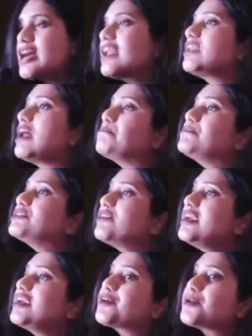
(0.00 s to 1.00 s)
And number
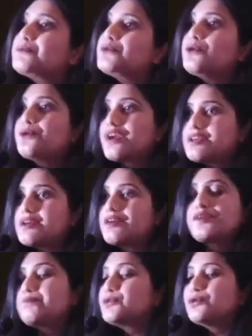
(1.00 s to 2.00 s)
three,
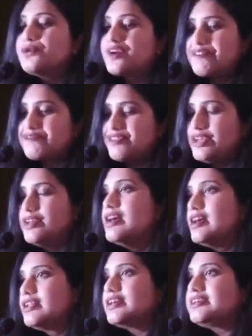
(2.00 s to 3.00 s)
cryptography,
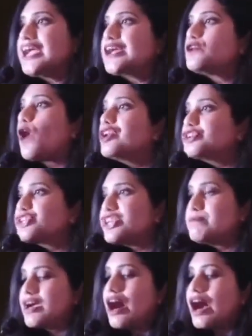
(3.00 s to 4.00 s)
the technology
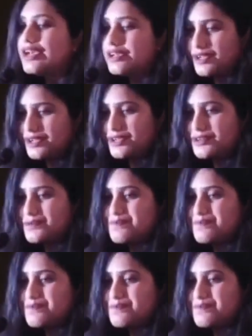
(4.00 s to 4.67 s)
behind it.